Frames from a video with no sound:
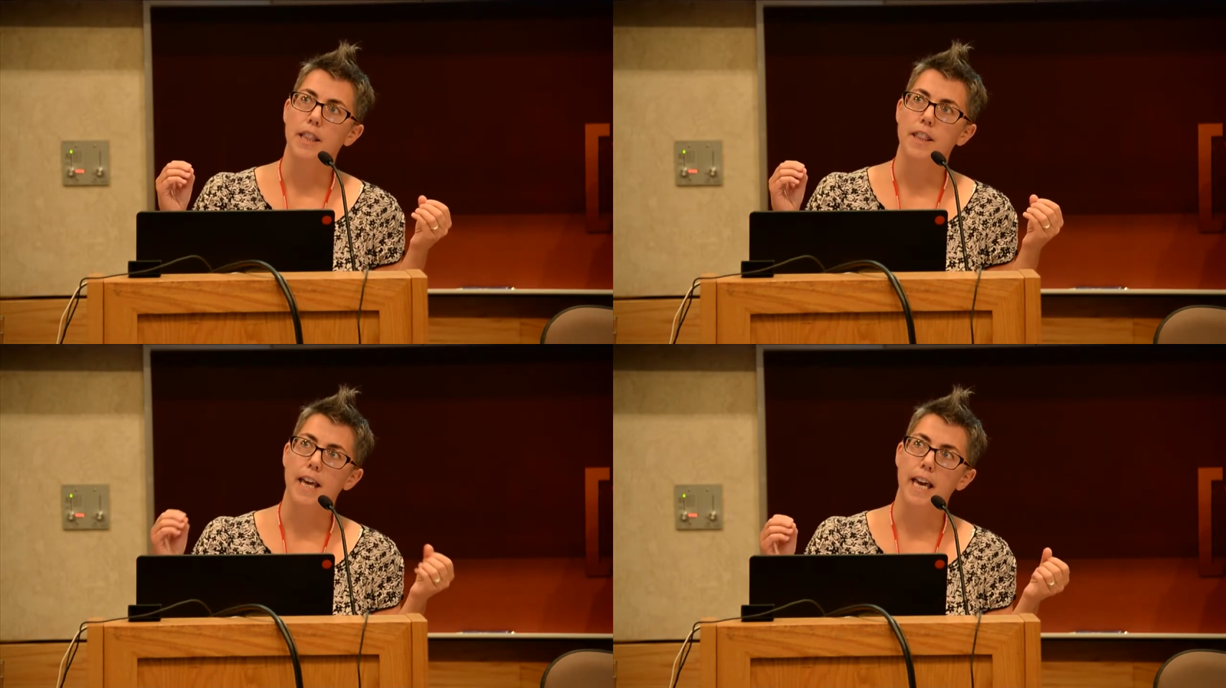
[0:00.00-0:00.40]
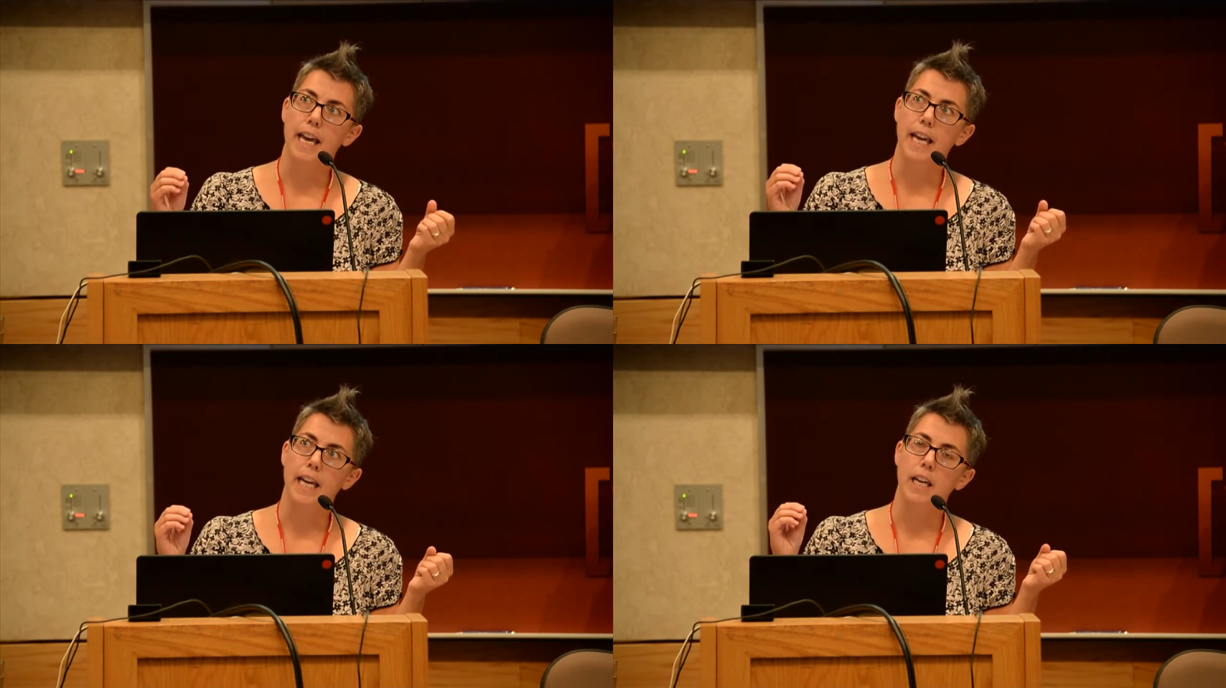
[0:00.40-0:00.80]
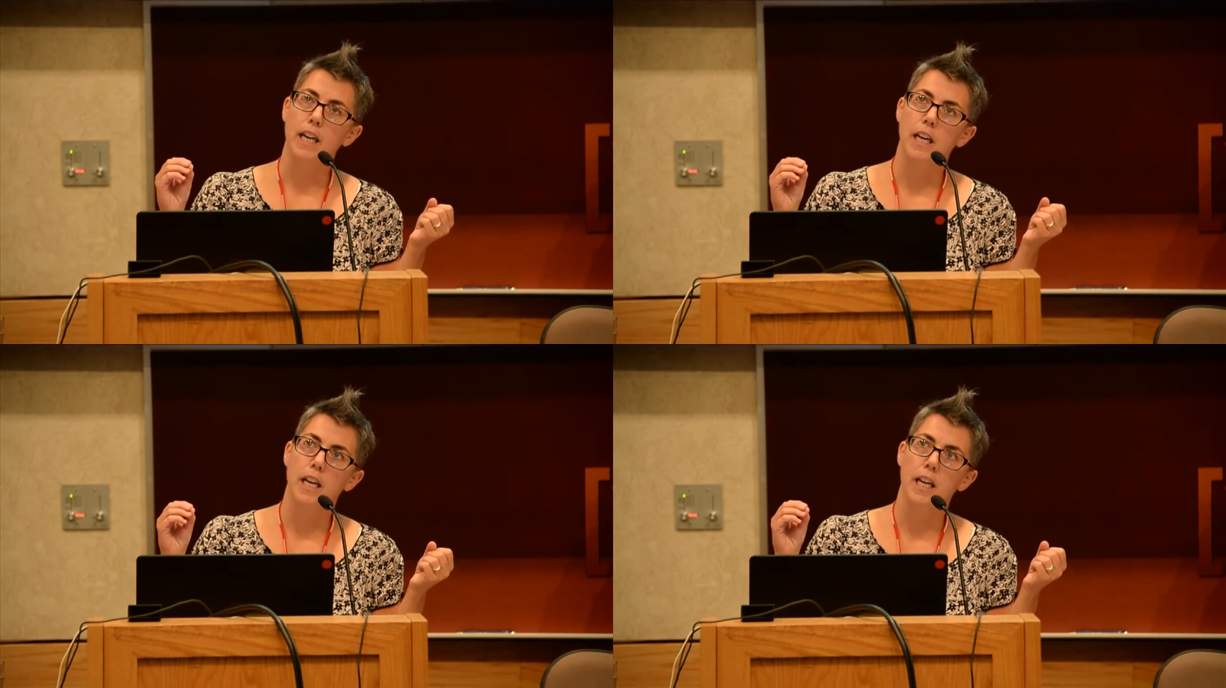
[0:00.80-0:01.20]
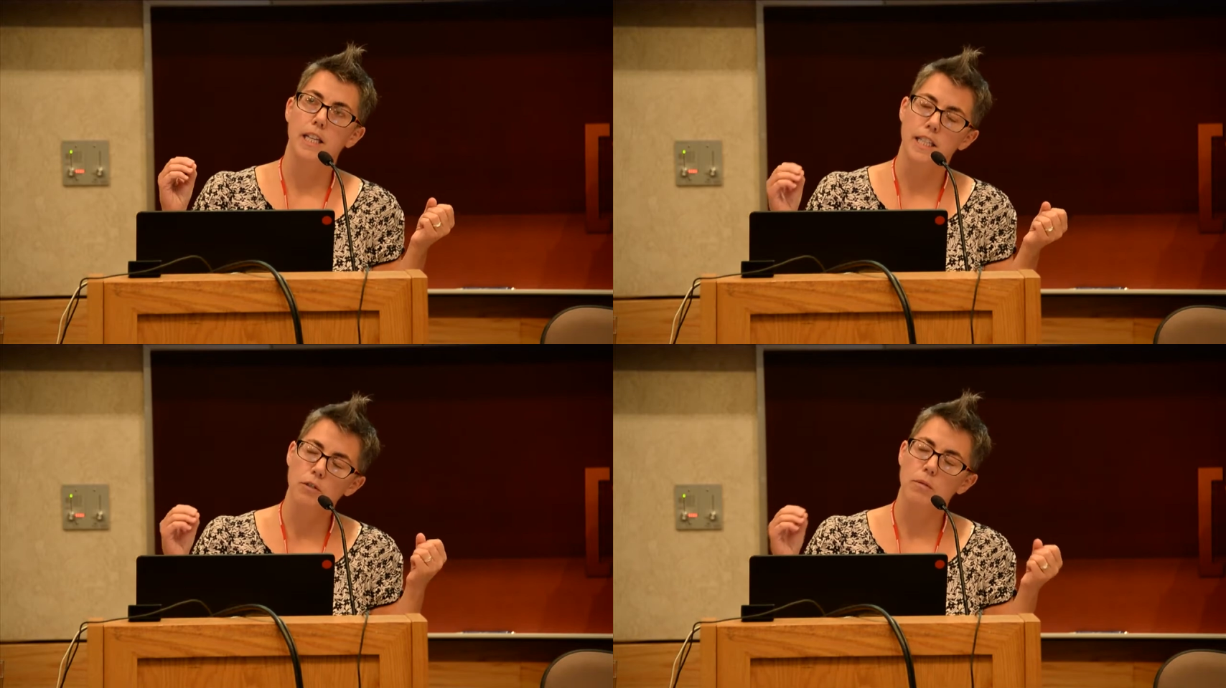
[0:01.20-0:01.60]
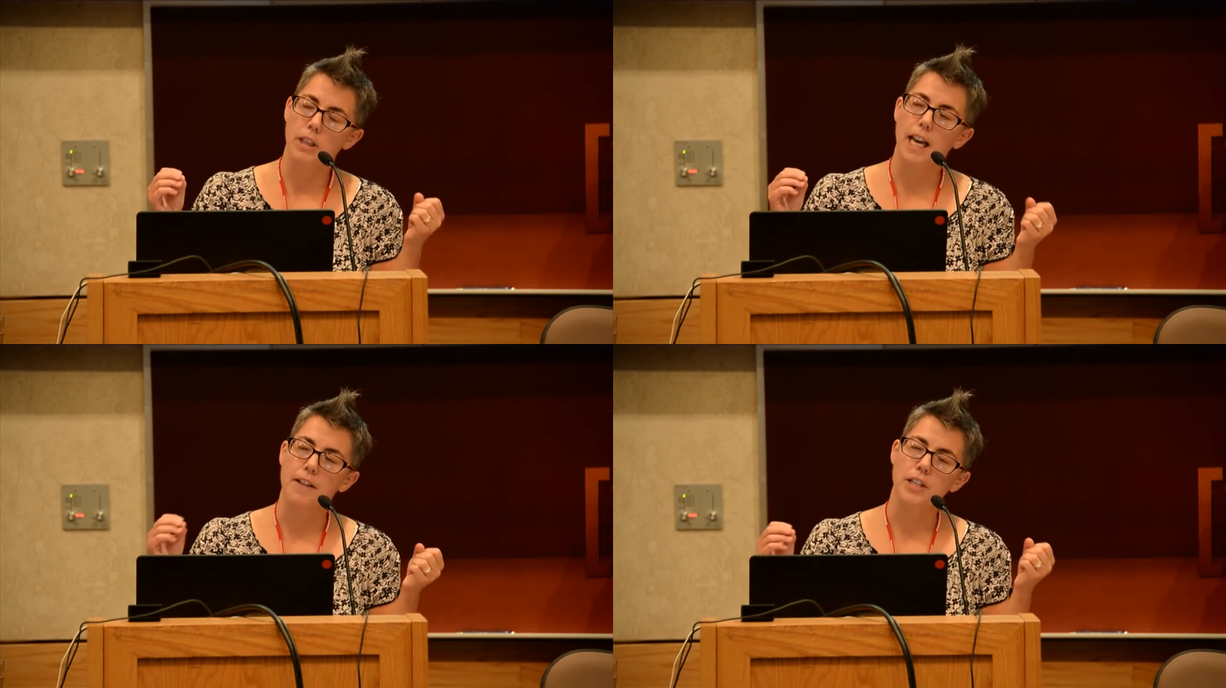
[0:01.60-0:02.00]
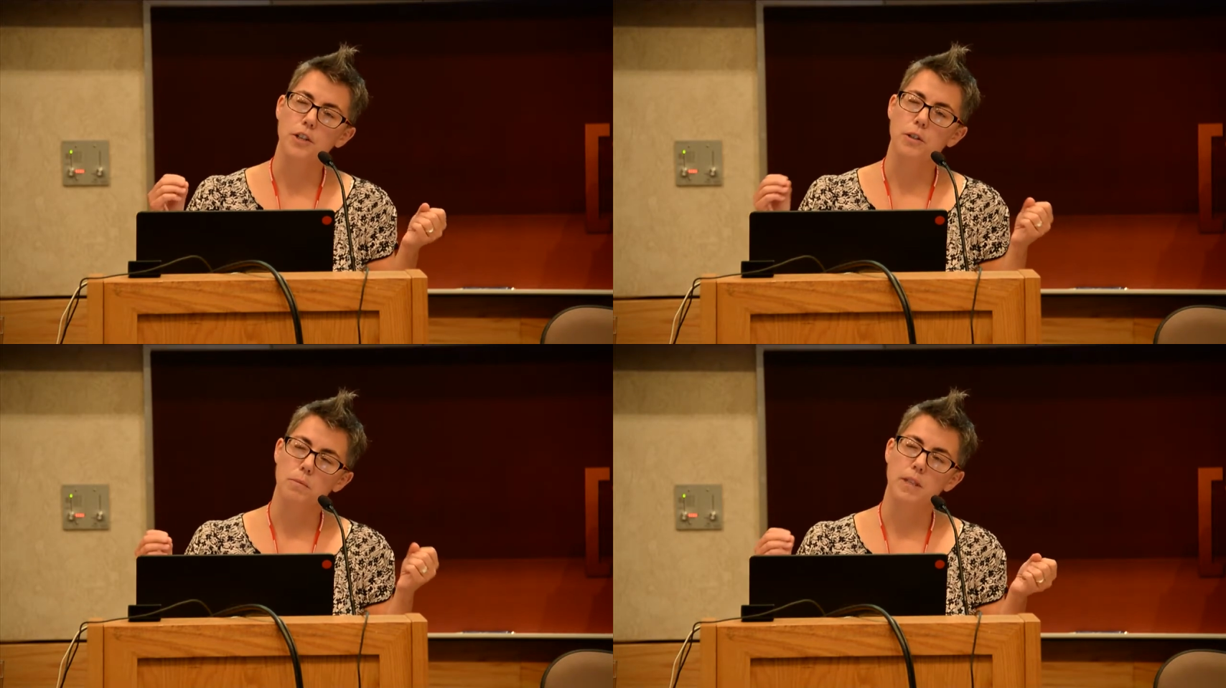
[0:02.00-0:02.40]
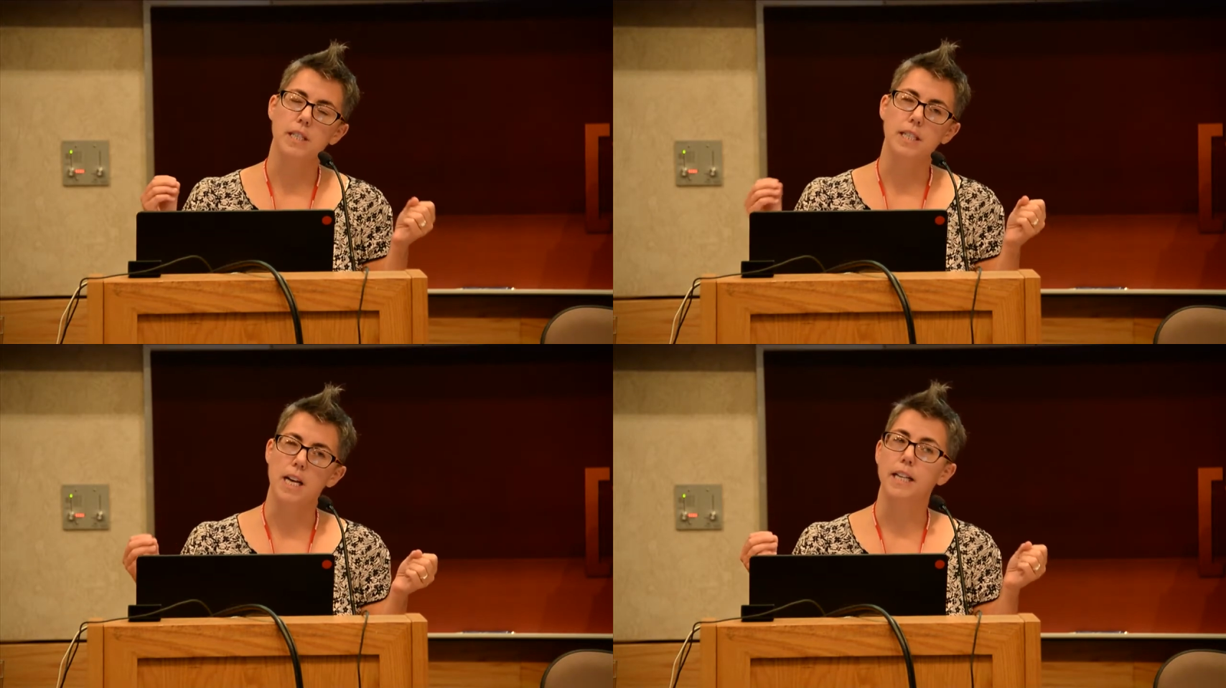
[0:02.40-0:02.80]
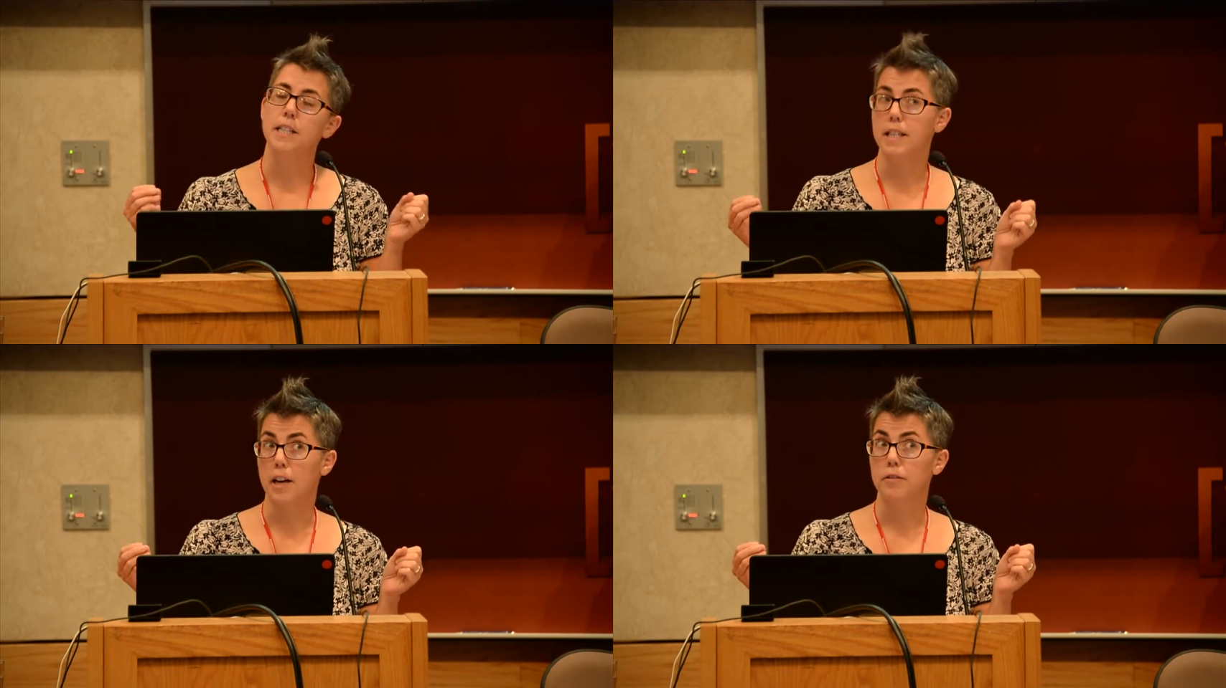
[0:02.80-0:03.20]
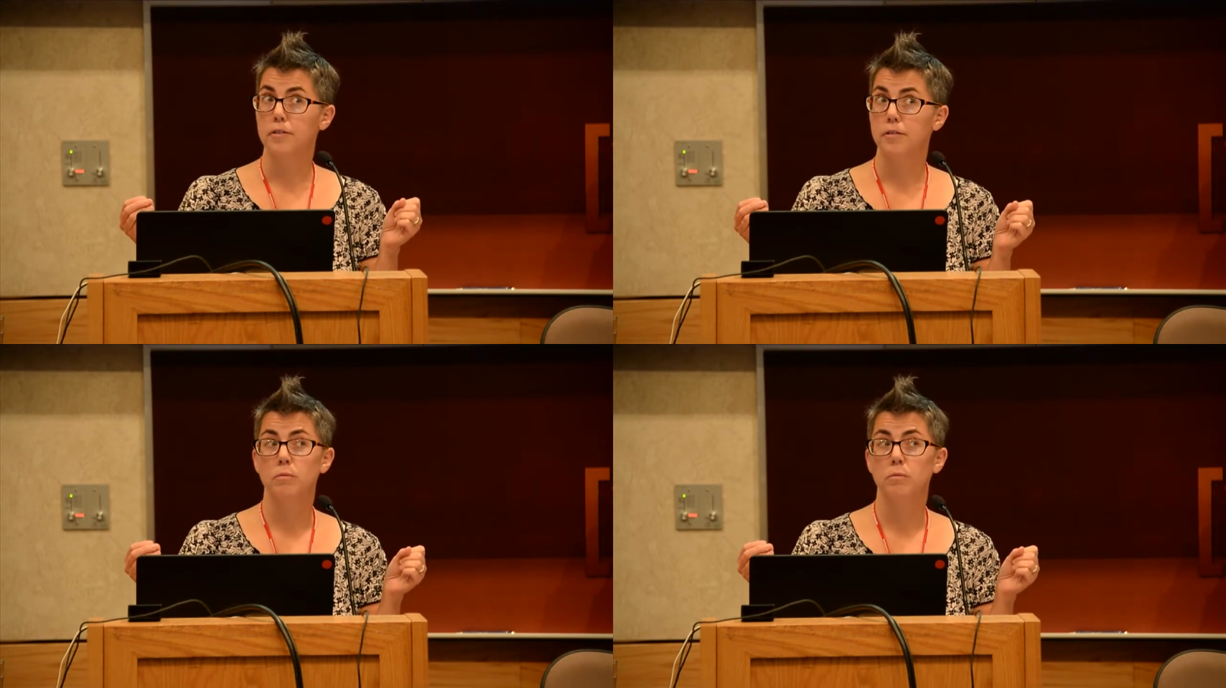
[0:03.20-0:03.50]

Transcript: they didn't really have issues with the design itself.